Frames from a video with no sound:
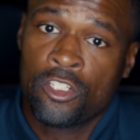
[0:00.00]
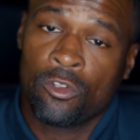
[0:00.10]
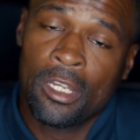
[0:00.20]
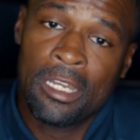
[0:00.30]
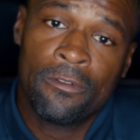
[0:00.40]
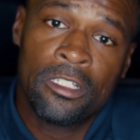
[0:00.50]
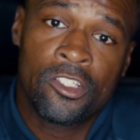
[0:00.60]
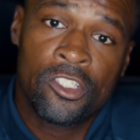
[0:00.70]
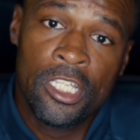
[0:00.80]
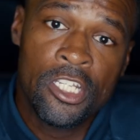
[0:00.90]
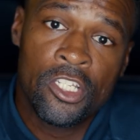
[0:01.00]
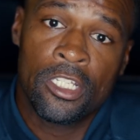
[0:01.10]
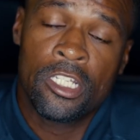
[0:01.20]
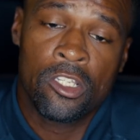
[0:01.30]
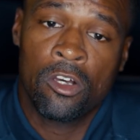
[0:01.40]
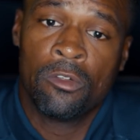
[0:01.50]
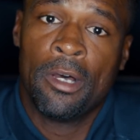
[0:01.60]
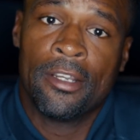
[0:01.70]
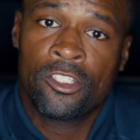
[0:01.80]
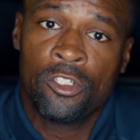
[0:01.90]
So every decision is all
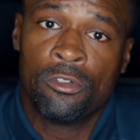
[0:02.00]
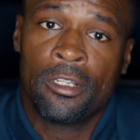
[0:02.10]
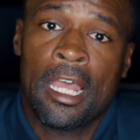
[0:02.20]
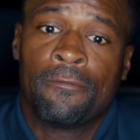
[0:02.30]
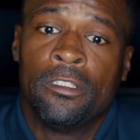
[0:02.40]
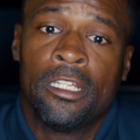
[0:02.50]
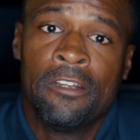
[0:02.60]
about the student athlete.